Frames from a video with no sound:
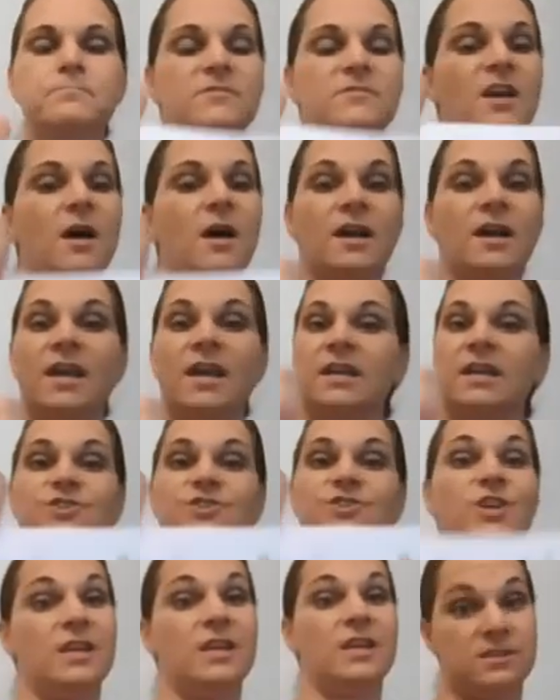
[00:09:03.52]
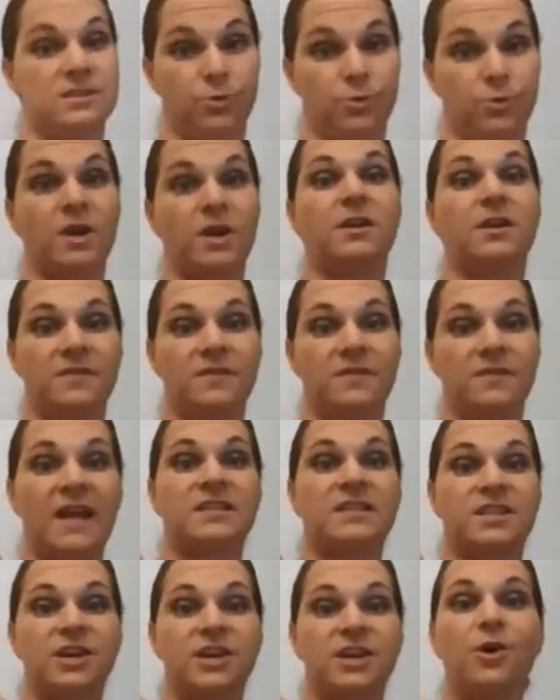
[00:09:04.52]
Again, it's working on that
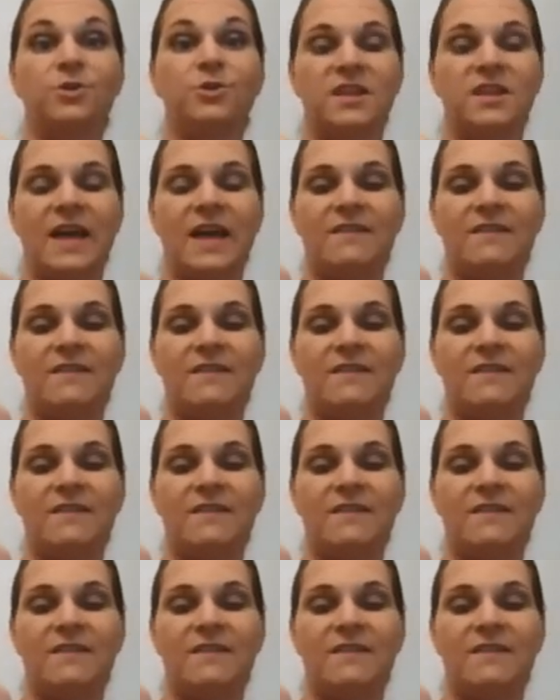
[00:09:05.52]
decoding, that